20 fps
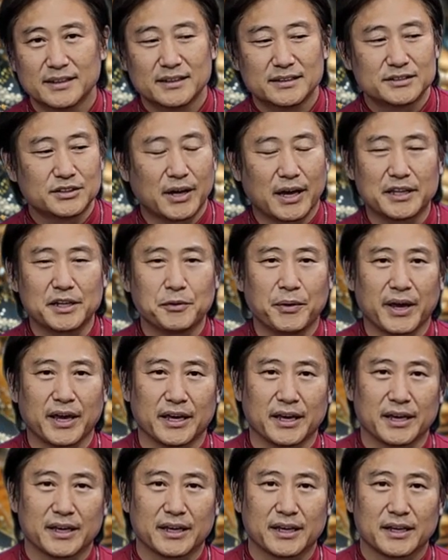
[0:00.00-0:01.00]
So
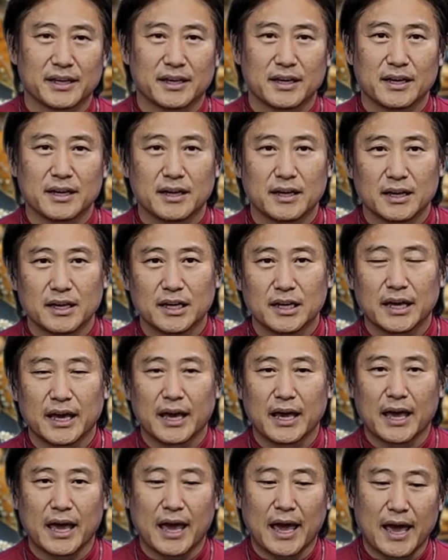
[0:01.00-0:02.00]
anyway,
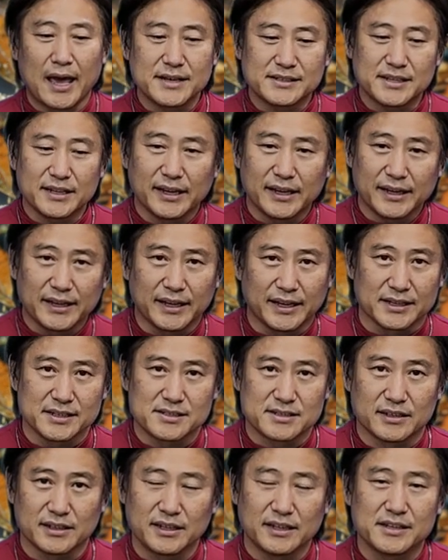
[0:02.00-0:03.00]
as it
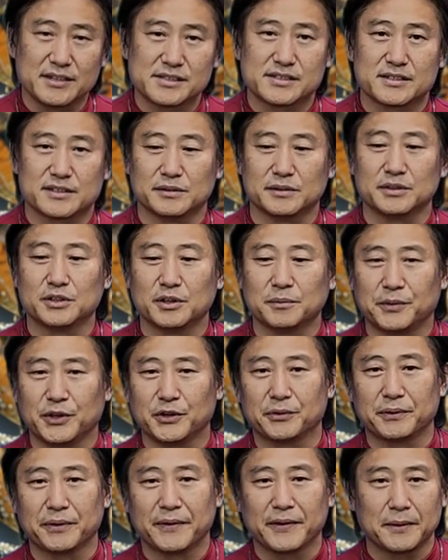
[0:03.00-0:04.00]
is, it is you know
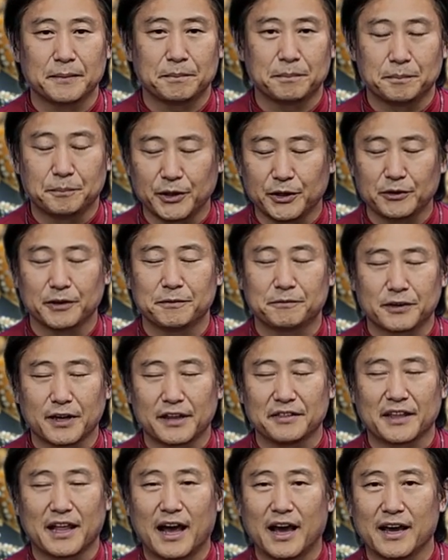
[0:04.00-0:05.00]
beautiful, beautiful
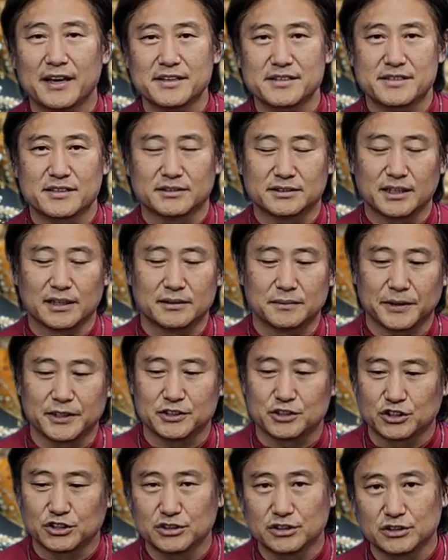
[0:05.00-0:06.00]
and nice, the gentleman
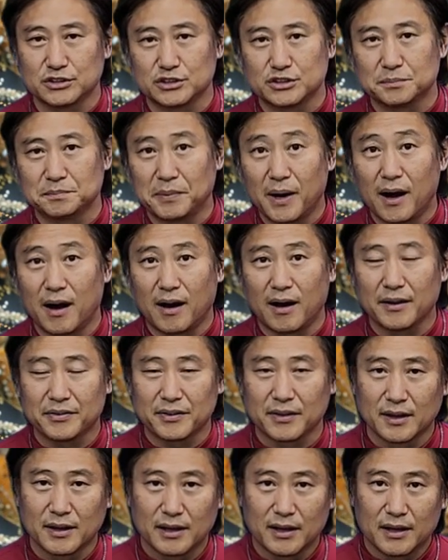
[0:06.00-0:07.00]
shoes, but